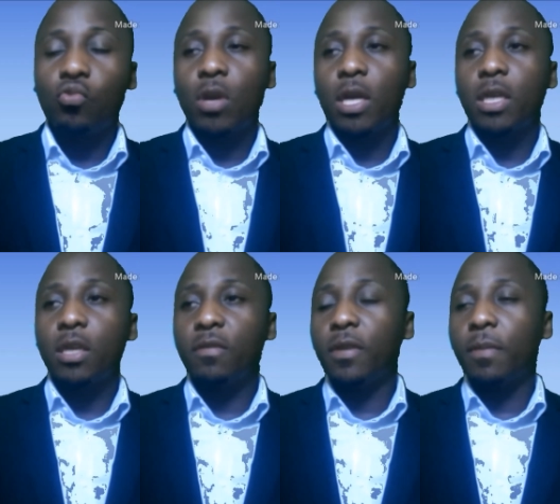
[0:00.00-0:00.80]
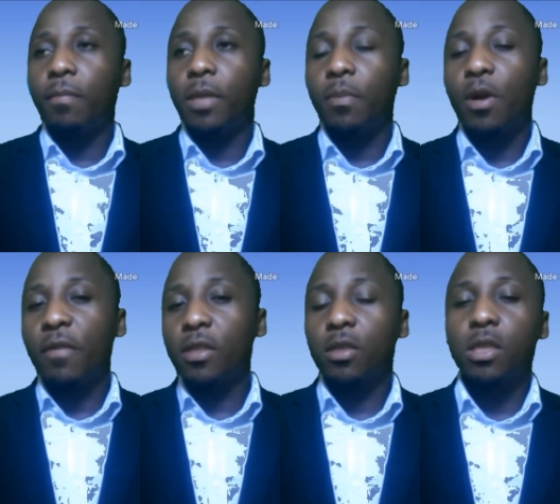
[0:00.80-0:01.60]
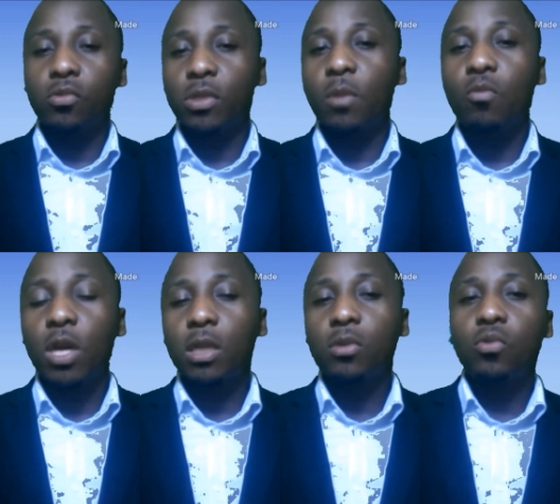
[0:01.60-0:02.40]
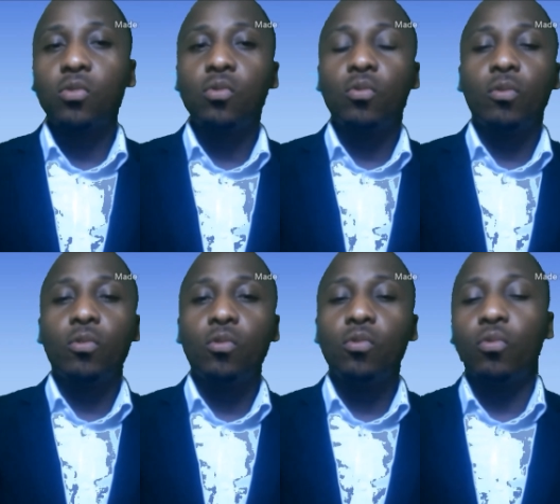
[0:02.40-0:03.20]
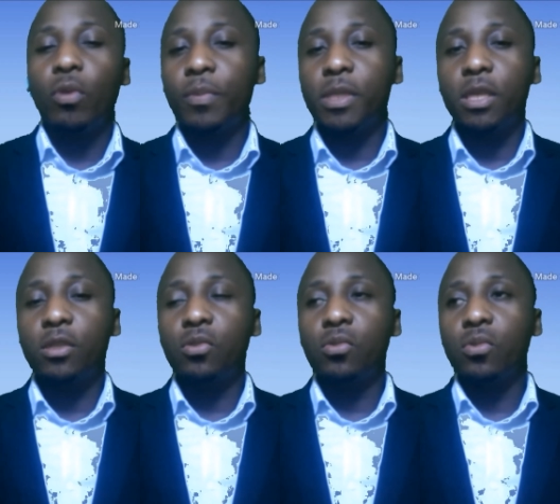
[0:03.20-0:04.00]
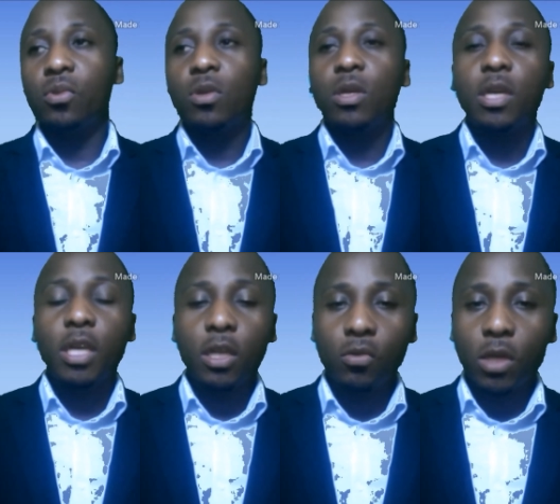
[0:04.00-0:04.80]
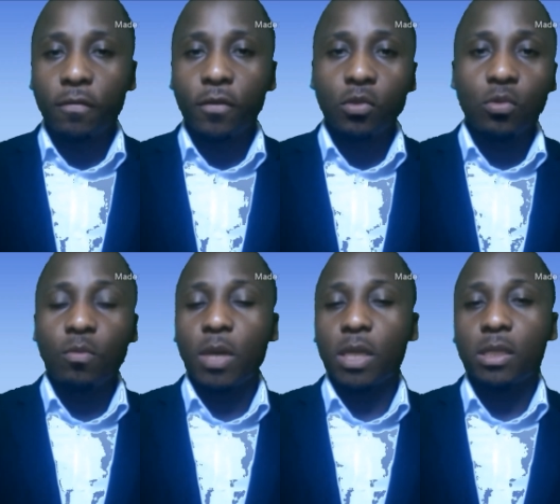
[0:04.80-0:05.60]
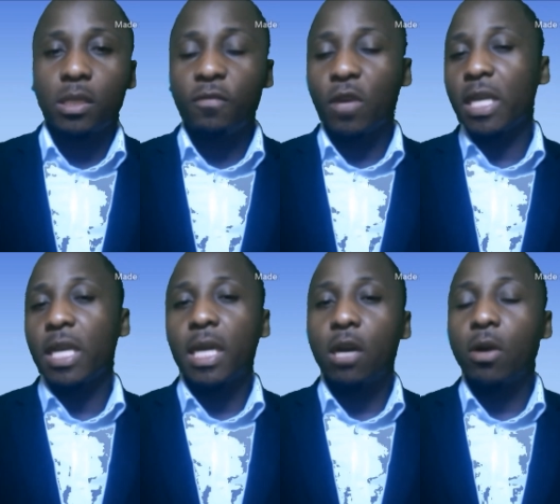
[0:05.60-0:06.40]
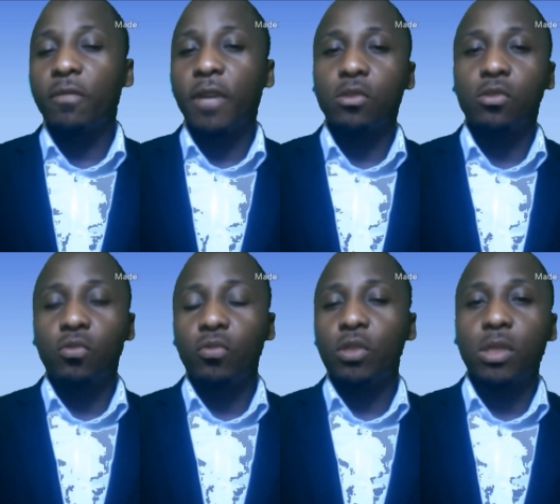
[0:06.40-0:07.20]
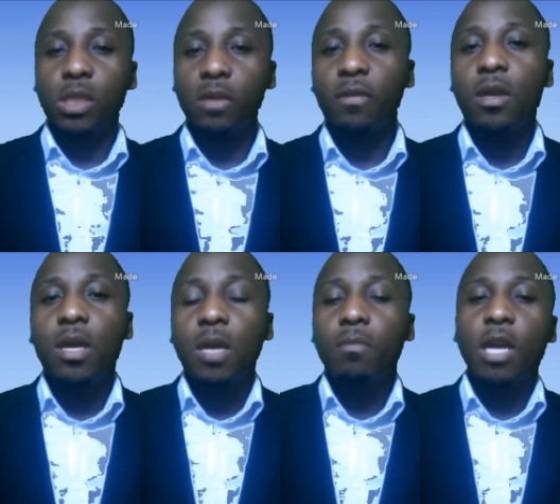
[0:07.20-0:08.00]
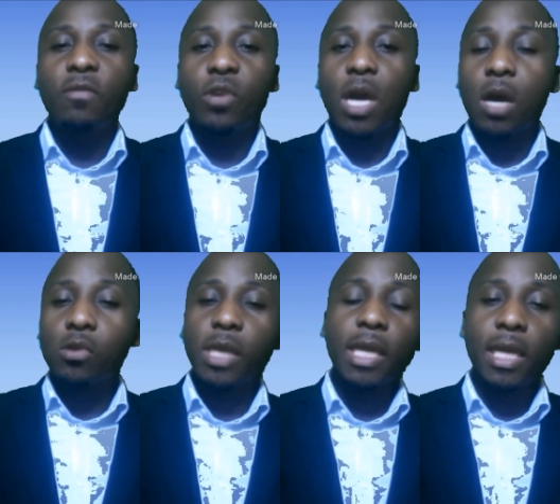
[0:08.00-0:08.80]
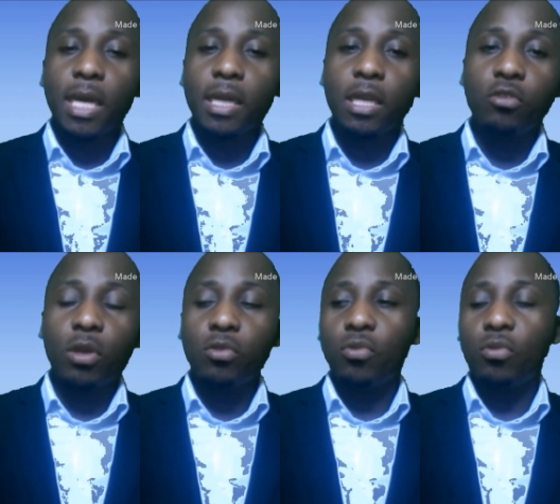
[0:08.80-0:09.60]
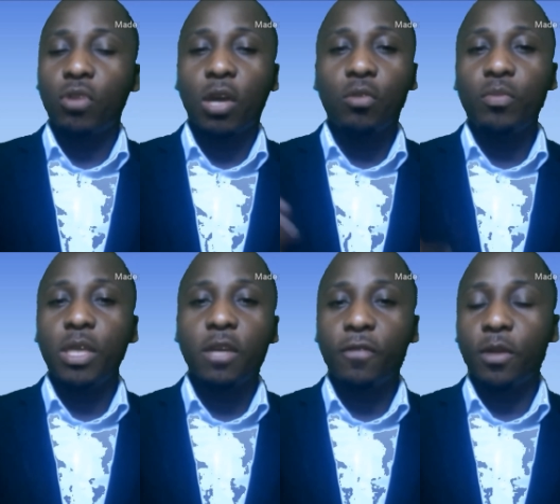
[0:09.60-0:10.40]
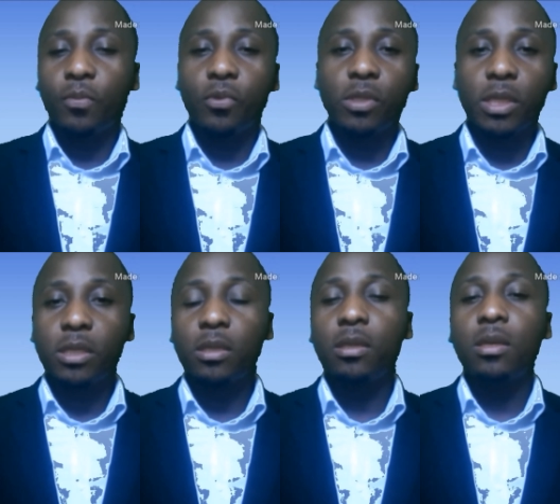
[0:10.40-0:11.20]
You can give the power of attorney to someone who could represent you and do that for you. But if you are in Ghana, I would advise you to do it yourself. But if you are outside Ghana, you cannot be here for the process.